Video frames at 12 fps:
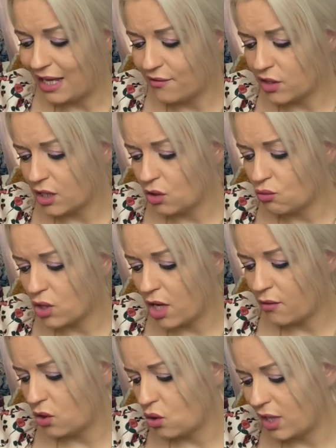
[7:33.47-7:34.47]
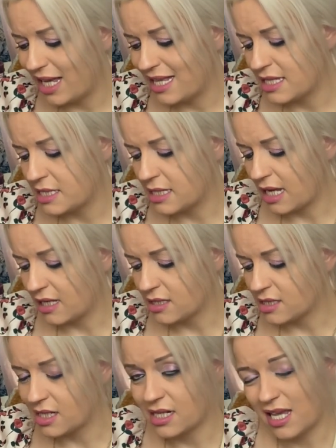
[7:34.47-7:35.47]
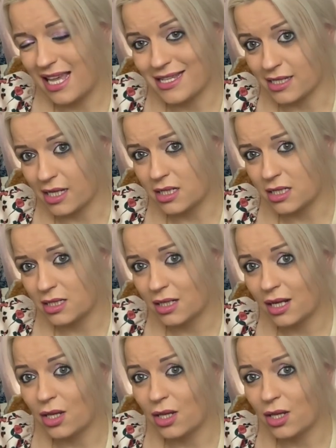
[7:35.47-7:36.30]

even though you know in your instincts that it isn't,